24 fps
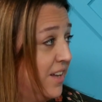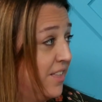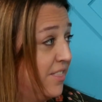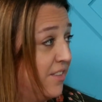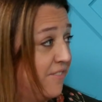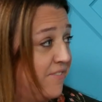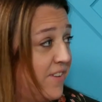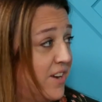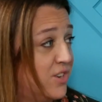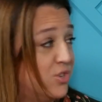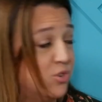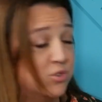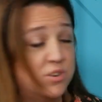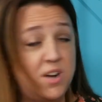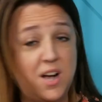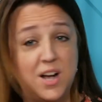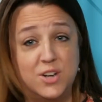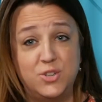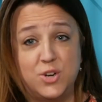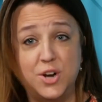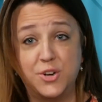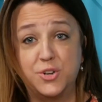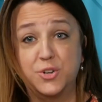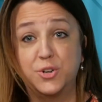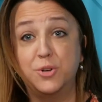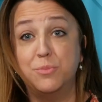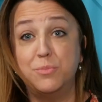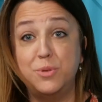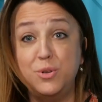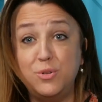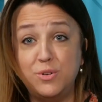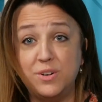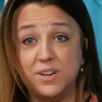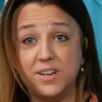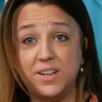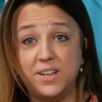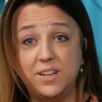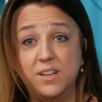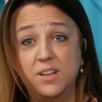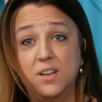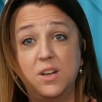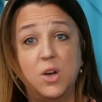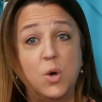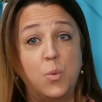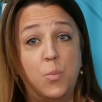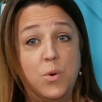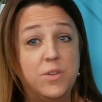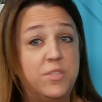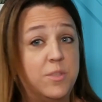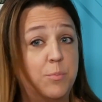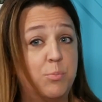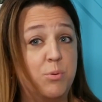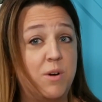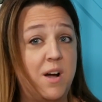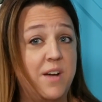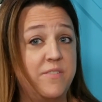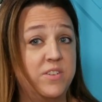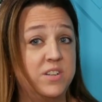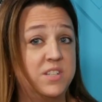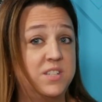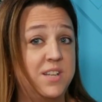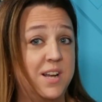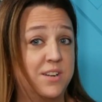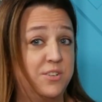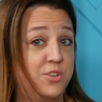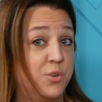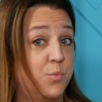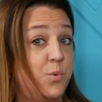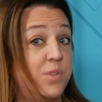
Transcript: the federal contractor community with the private sector,